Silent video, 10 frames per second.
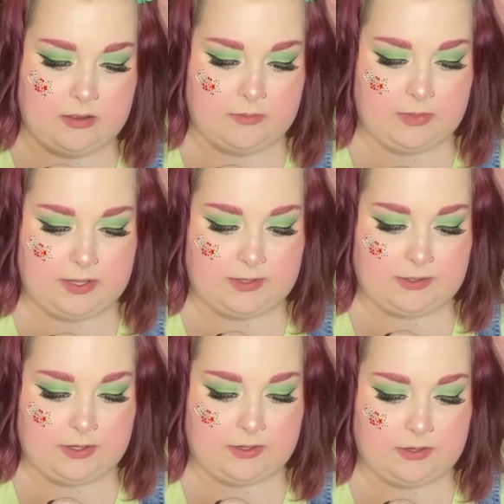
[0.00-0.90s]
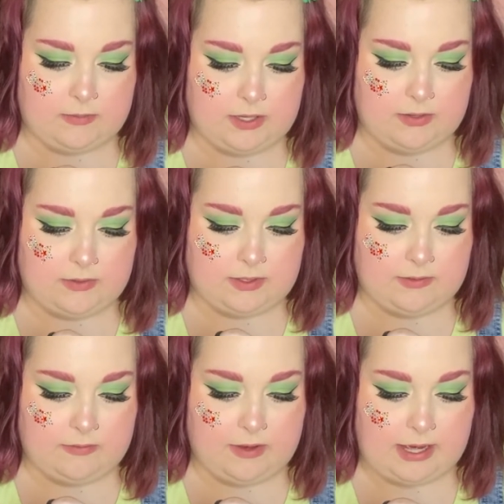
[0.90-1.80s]
because you're going to be using
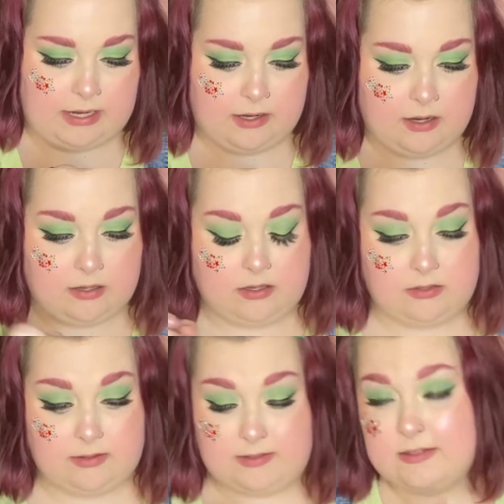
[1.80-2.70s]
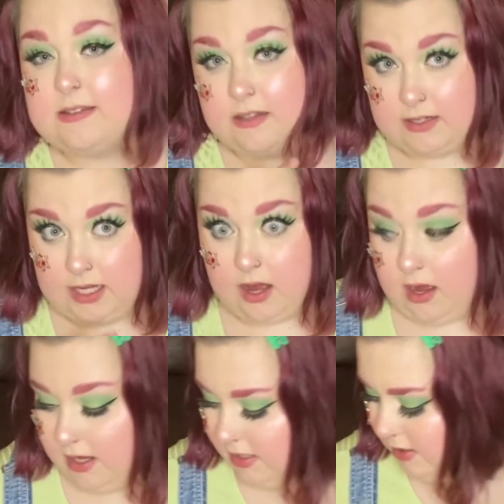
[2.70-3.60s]
fire and this is going to get hot.